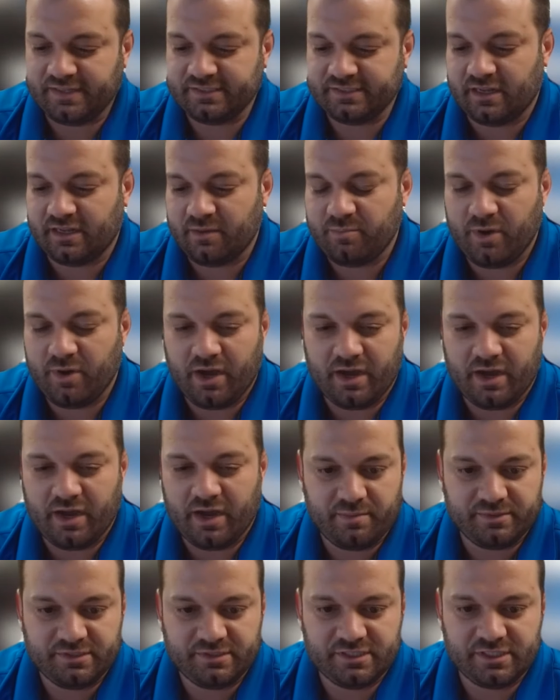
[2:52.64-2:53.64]
things like
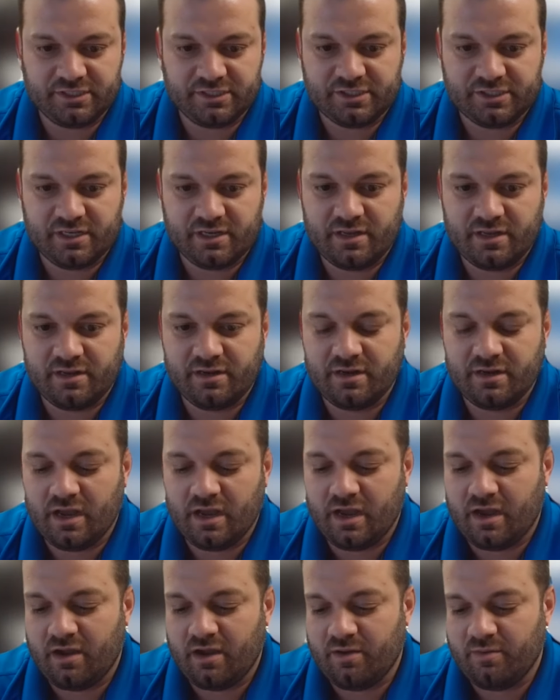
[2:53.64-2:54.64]
body
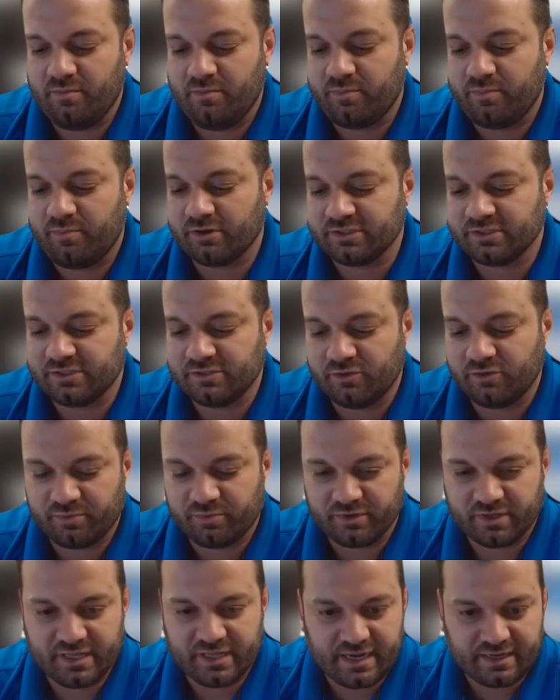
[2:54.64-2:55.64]
position,
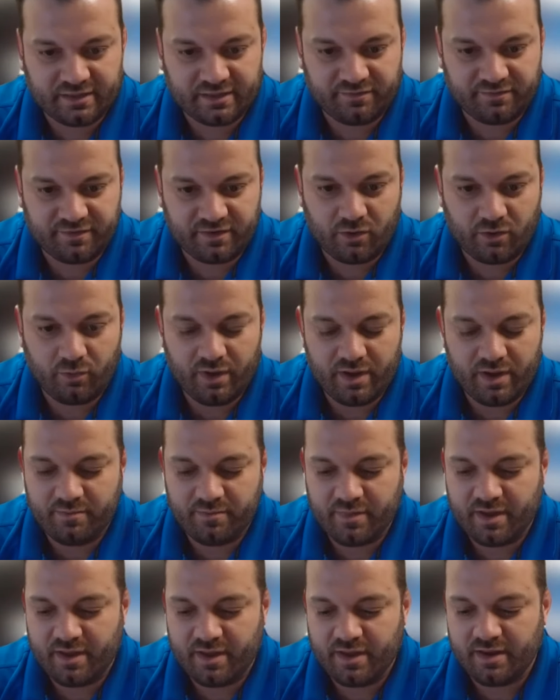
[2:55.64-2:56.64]
personal protective
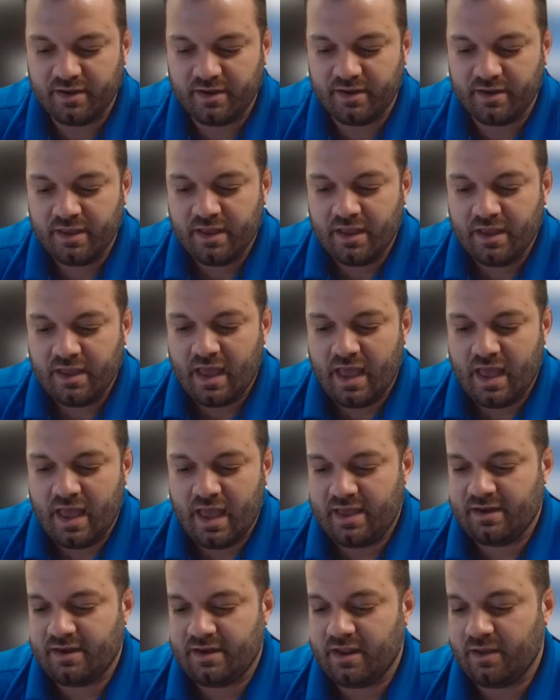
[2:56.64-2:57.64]
equipment,
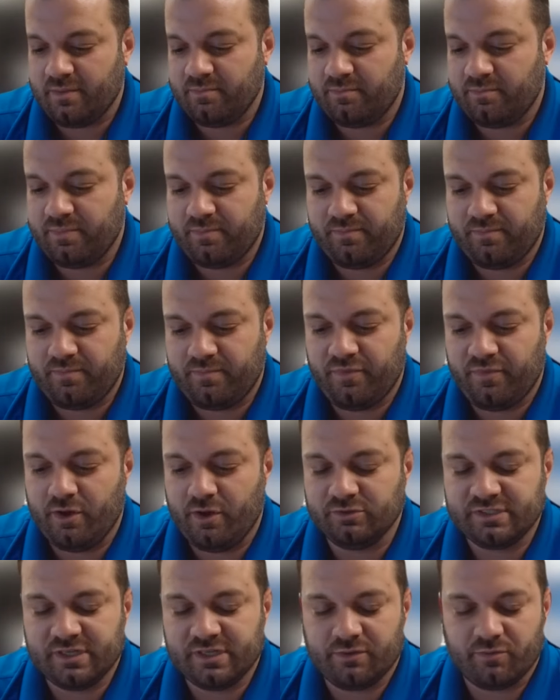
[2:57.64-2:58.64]
and
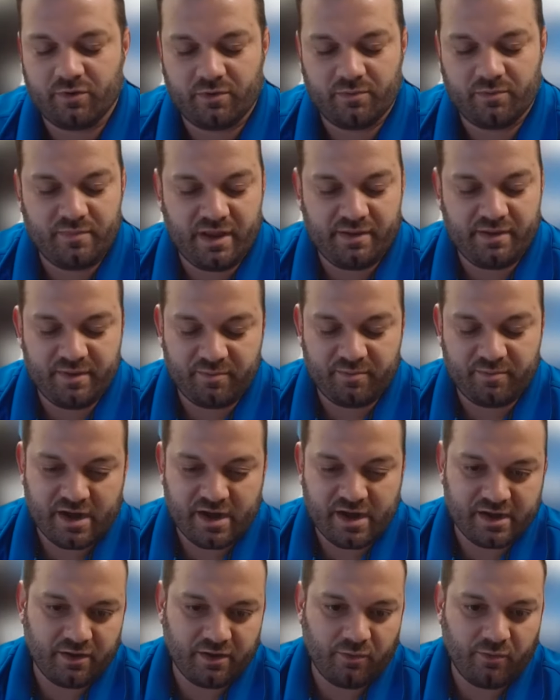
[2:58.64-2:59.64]
those that were maybe
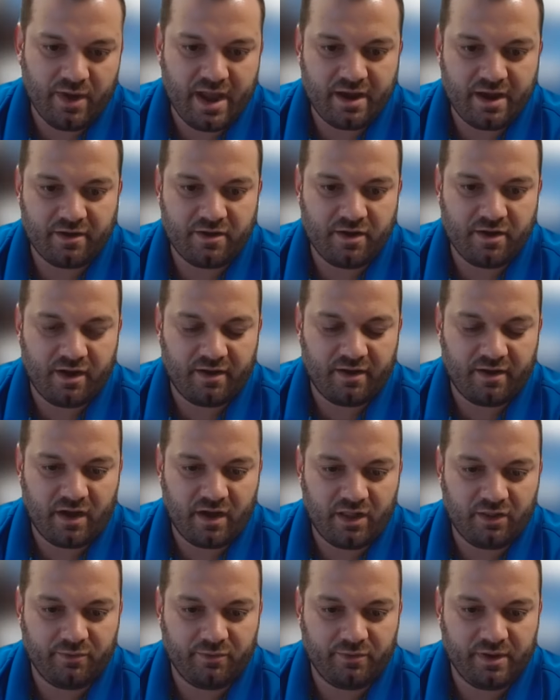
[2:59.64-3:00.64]
breaking away or not
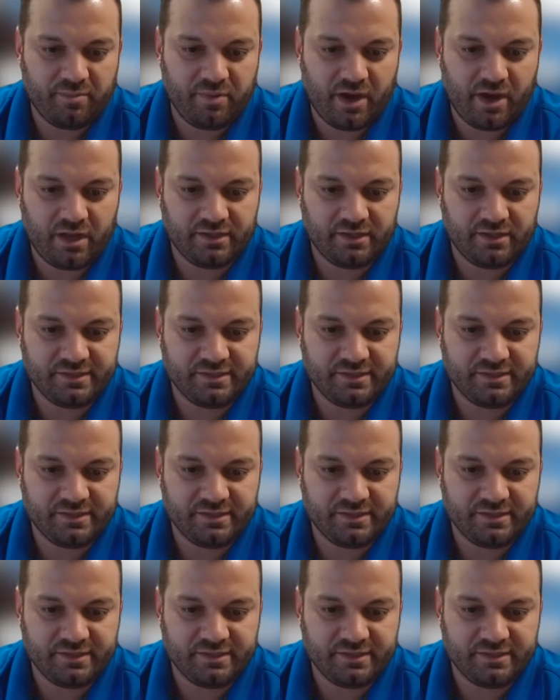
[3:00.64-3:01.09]
following